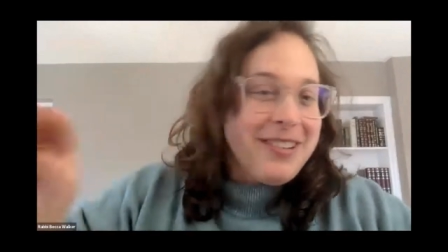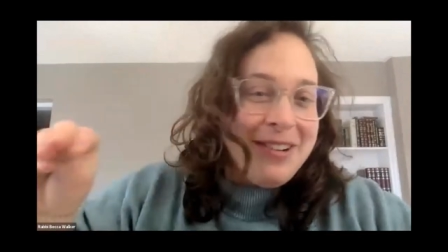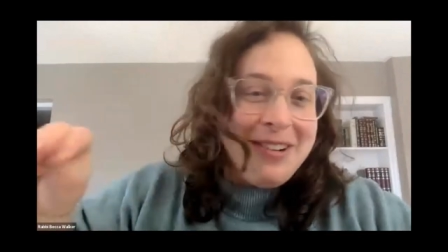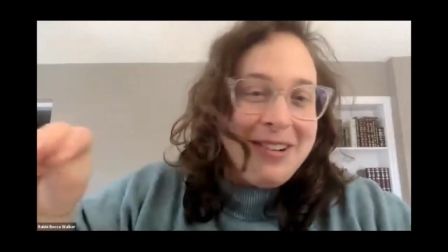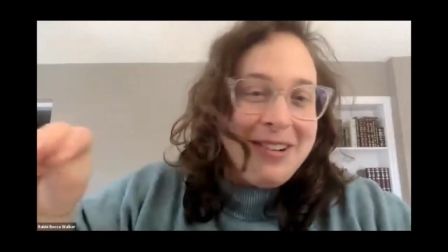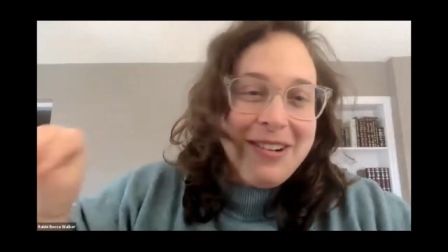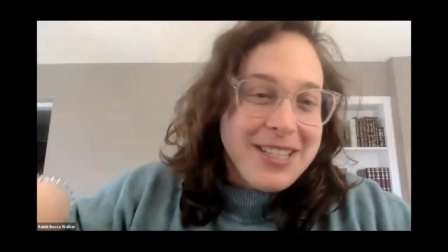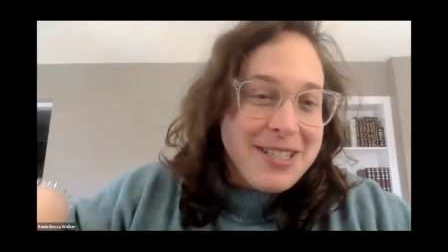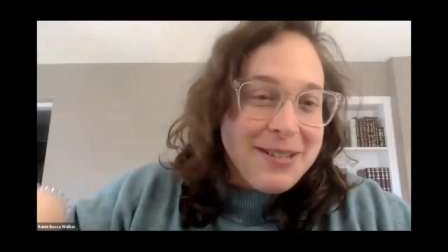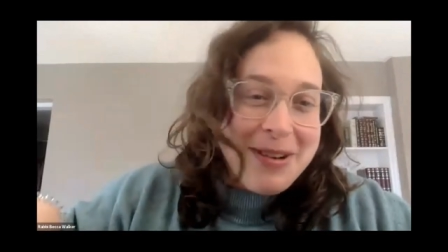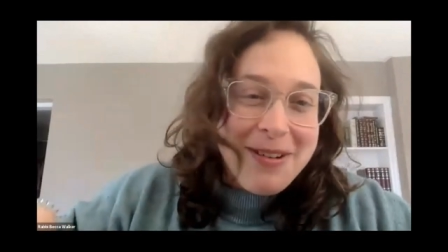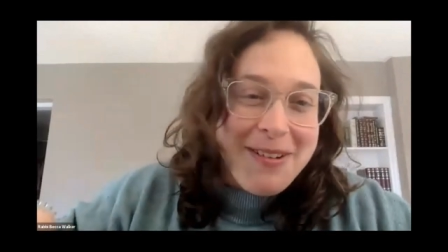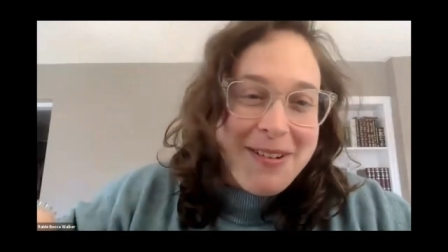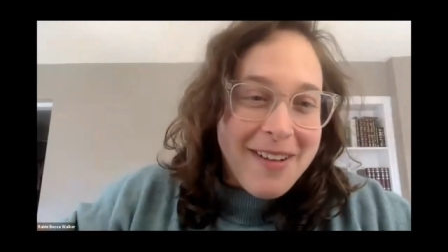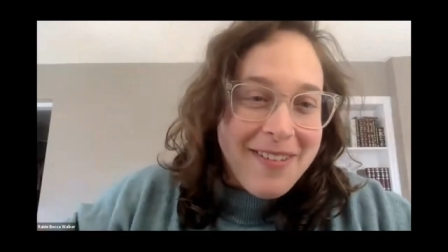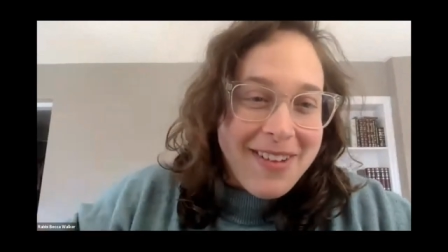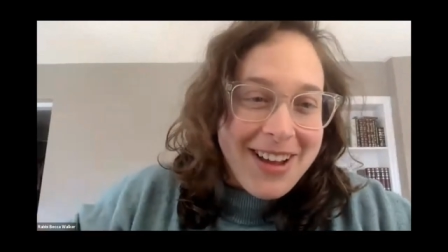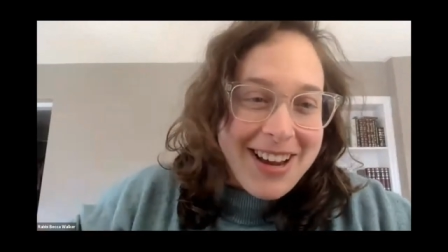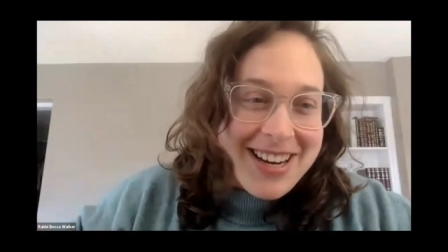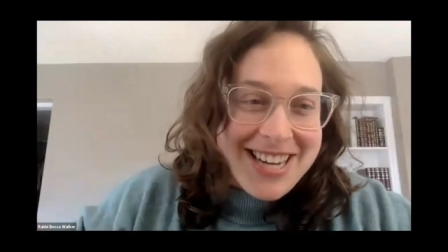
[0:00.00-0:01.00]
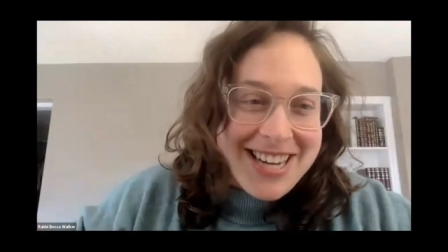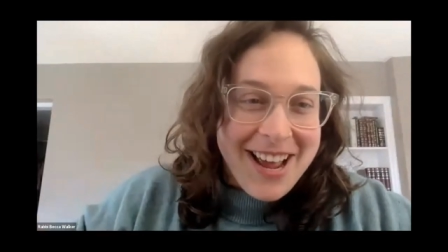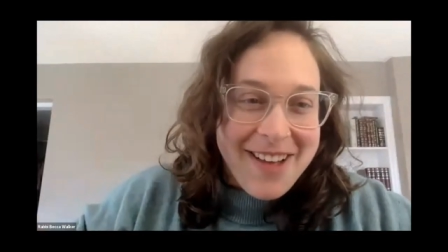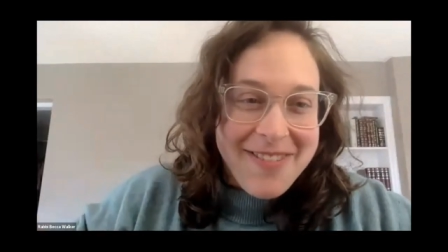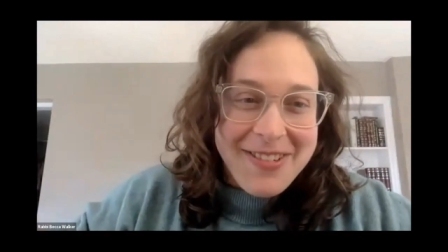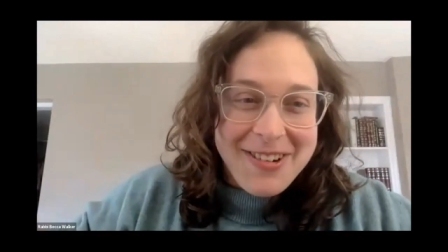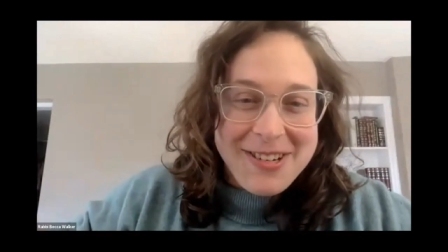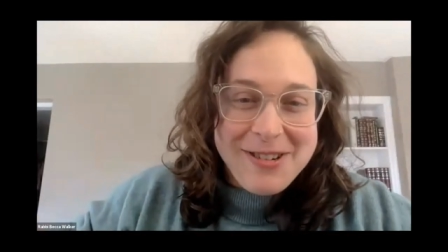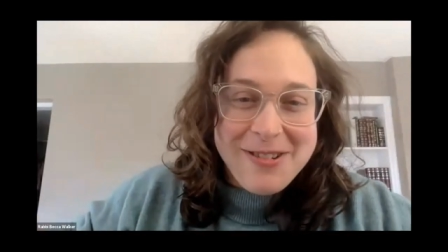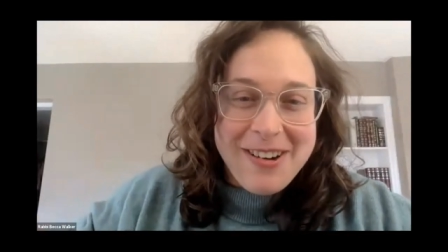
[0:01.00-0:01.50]
you don't need to be a rabbi to
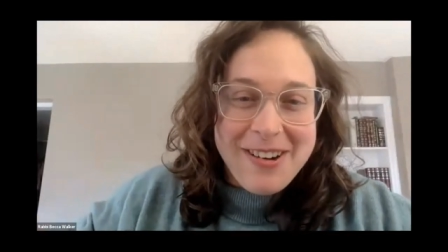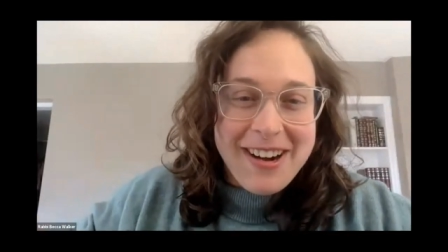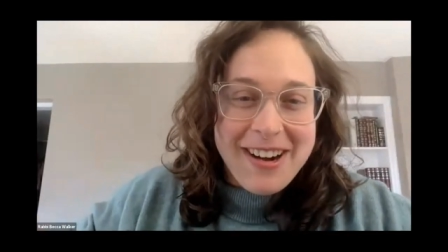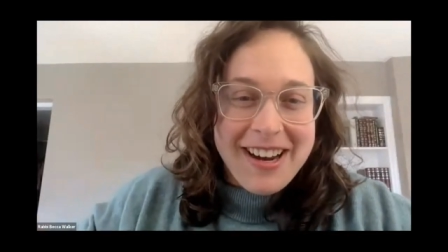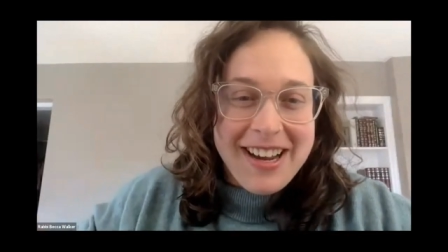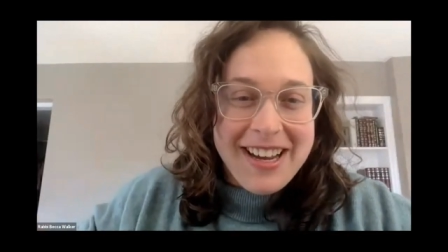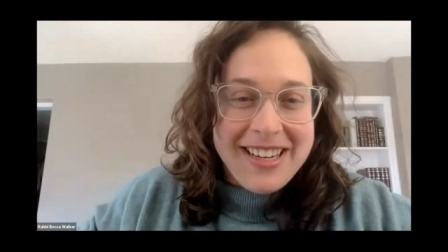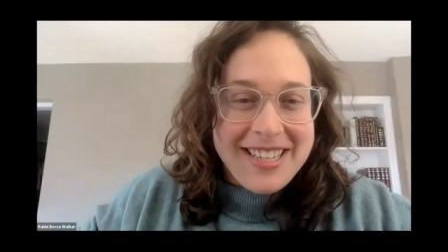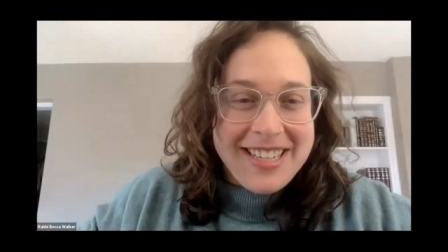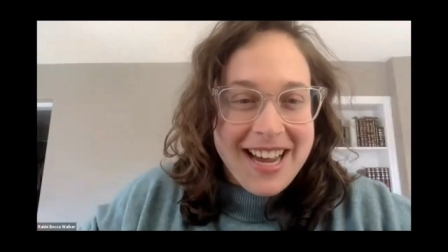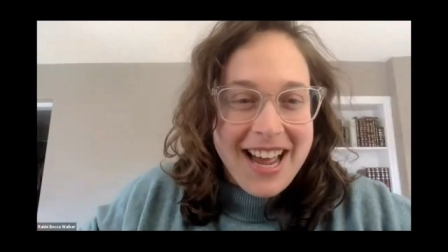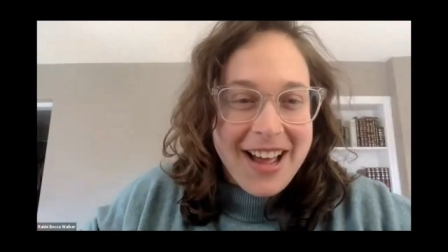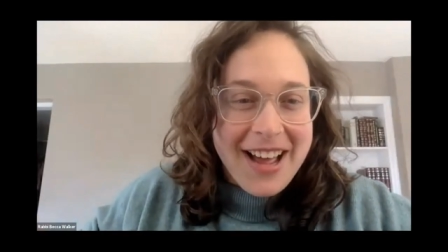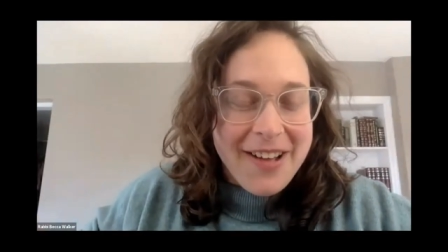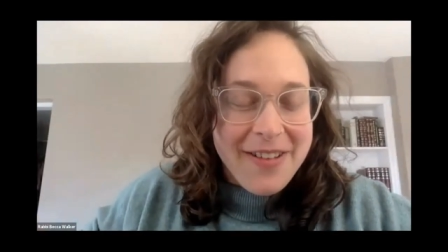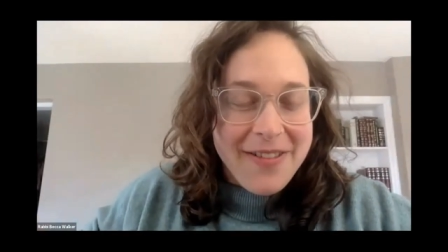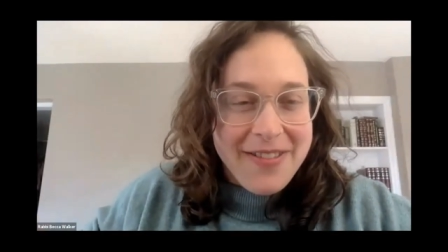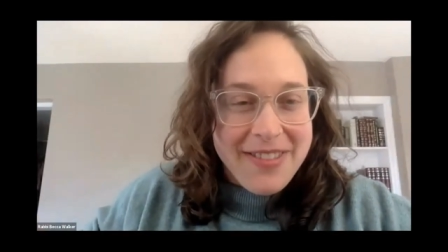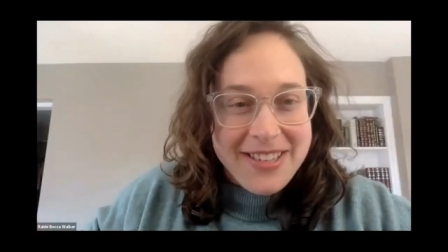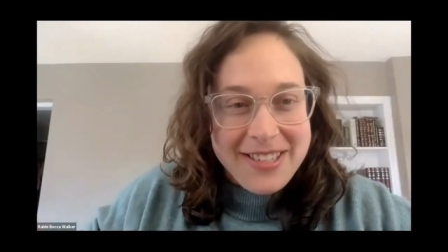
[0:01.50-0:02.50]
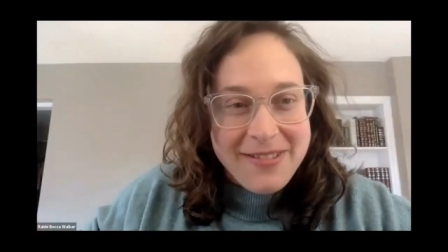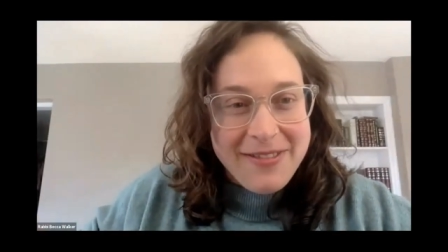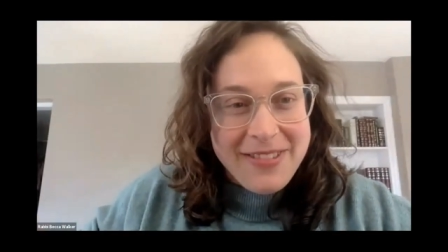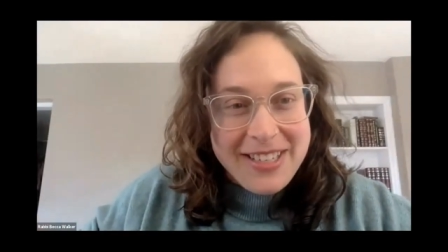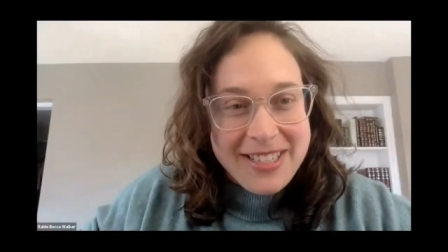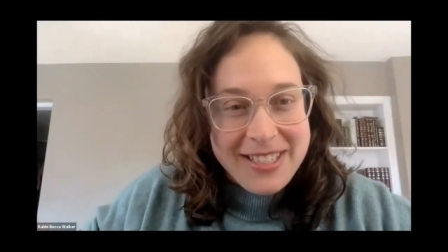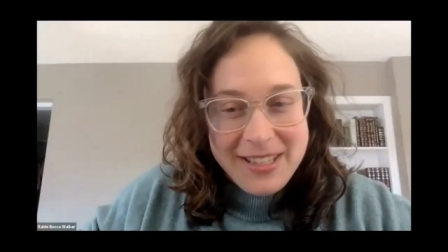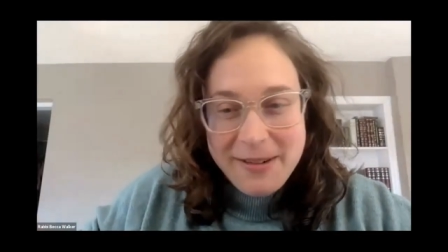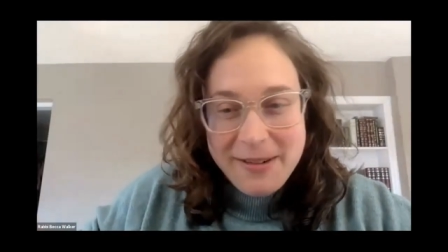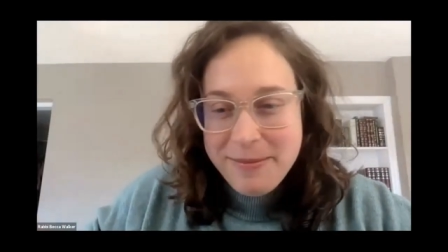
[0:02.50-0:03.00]
have your Torah and to have this
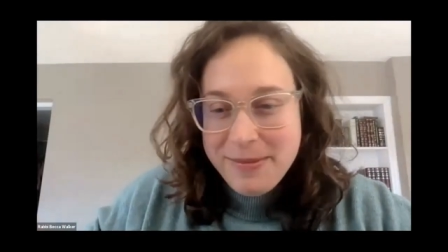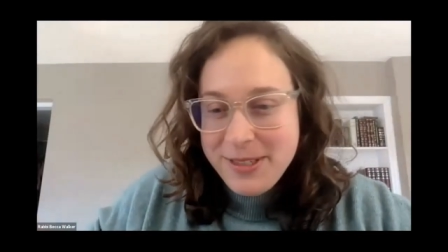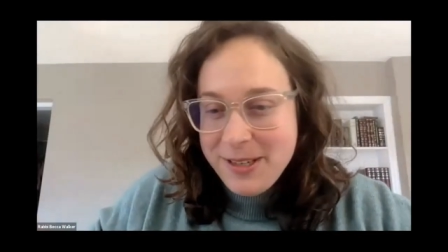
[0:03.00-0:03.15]
wisdom.